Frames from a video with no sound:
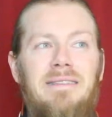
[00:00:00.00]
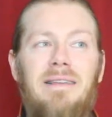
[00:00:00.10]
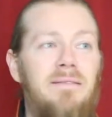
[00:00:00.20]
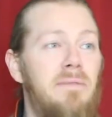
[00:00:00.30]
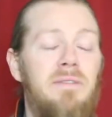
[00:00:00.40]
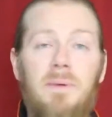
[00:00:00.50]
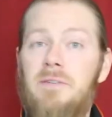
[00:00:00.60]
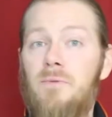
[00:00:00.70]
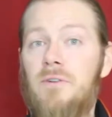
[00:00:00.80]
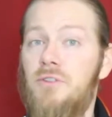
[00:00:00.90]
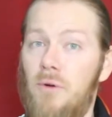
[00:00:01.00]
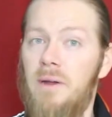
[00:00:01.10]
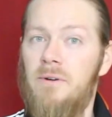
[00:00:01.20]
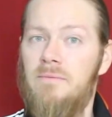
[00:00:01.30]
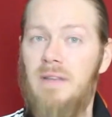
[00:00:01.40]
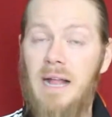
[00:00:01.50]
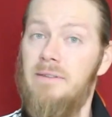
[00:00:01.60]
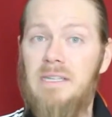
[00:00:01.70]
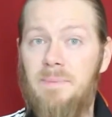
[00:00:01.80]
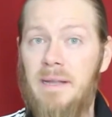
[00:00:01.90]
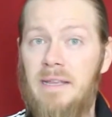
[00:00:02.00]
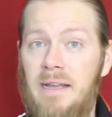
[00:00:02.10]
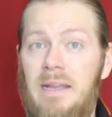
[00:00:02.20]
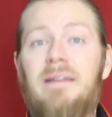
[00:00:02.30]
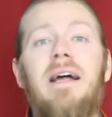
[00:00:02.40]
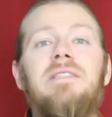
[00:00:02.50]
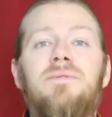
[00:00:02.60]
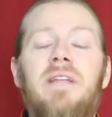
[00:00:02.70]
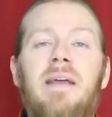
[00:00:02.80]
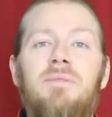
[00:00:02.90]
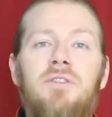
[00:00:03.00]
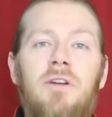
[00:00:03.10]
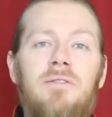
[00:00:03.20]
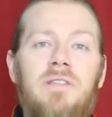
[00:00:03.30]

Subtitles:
it was much more enjoyable than I was expecting, that's for damn sure.